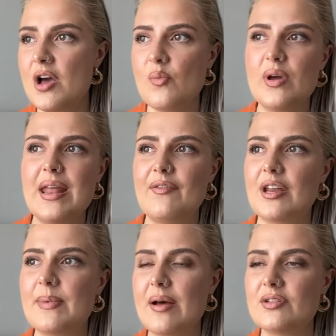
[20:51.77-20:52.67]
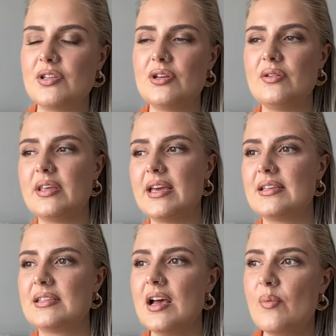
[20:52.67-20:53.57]
We're never going to be able to do
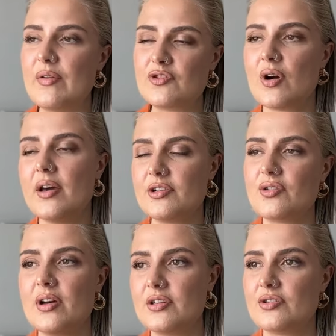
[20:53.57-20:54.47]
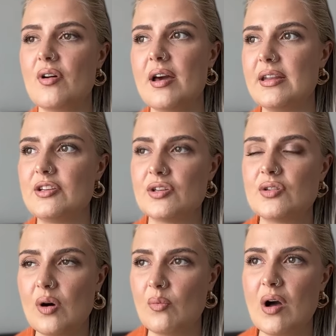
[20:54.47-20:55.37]
this. We've tried and tried and tried and it's just
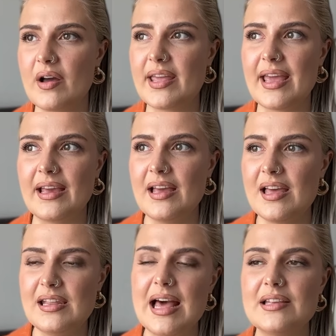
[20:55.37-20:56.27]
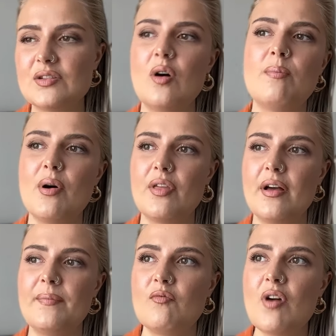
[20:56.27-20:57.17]
not working. Let's not
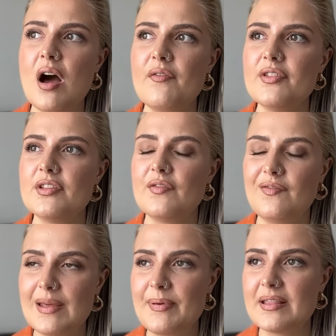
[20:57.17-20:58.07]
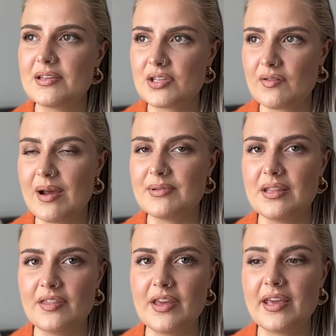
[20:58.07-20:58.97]
bother. Rather than flipping the script
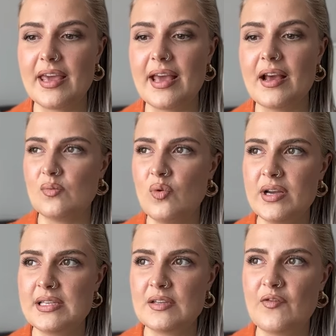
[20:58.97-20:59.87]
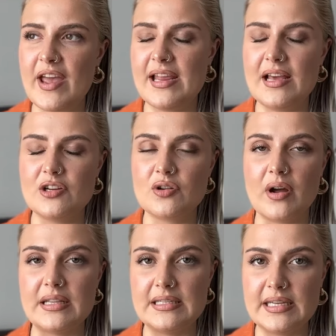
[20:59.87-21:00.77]
and thinking, what is this failure
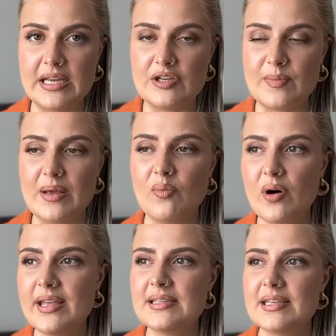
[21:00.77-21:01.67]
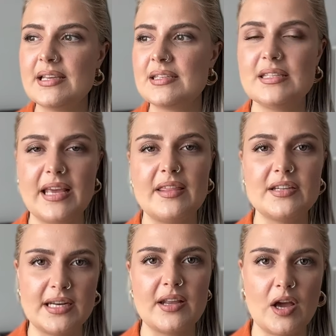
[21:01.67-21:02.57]
trying to teach me? What is this thing that
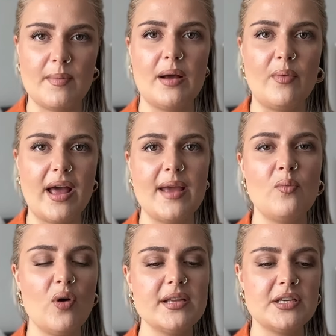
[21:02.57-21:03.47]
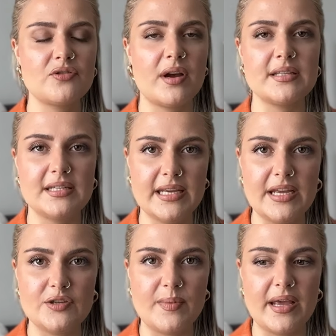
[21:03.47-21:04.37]
didn't go my way? What is it trying to
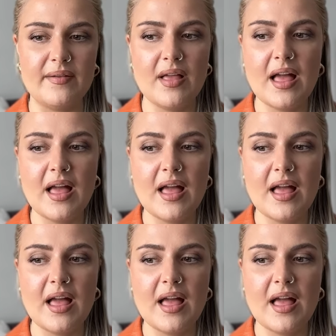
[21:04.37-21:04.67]
teach me?